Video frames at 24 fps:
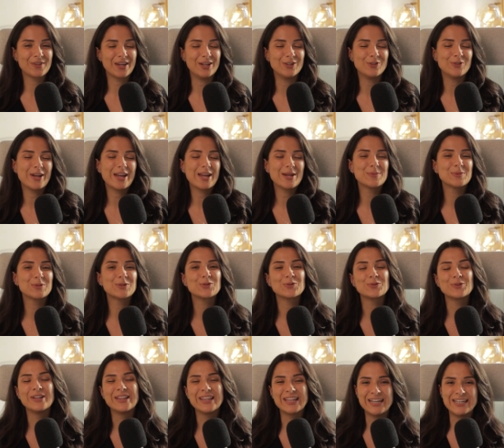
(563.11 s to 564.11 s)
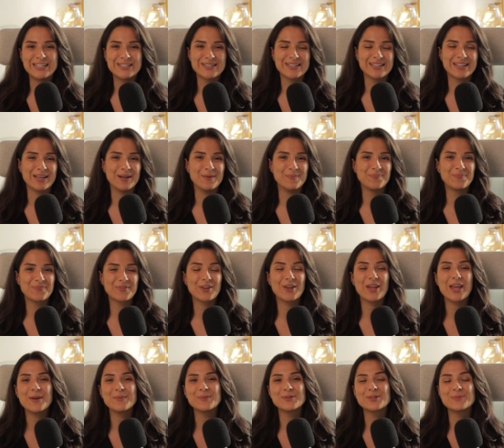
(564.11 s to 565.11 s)
And you're able to relate to them.
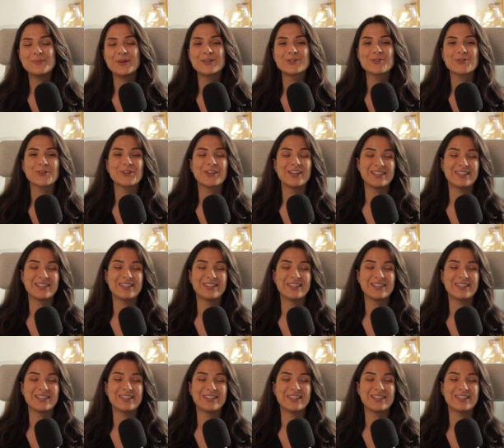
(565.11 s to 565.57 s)
You're able to make sure